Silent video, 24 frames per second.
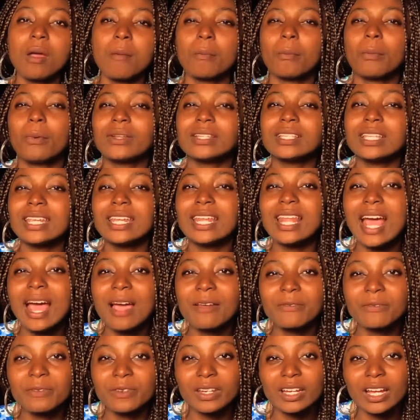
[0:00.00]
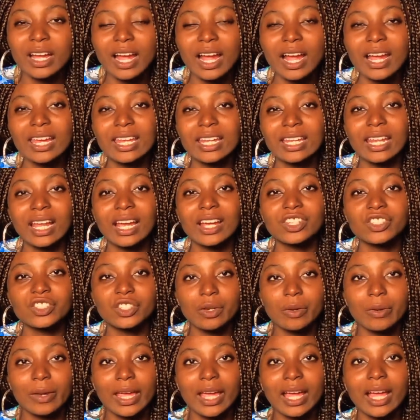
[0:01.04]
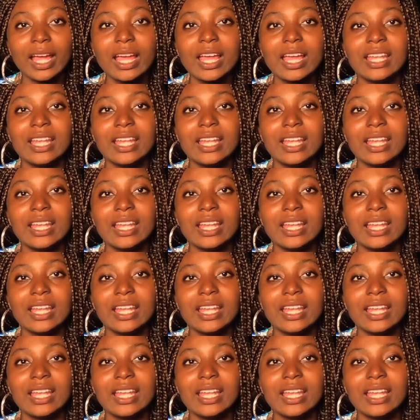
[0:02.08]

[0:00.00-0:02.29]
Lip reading: But in Africa, in Nigeria,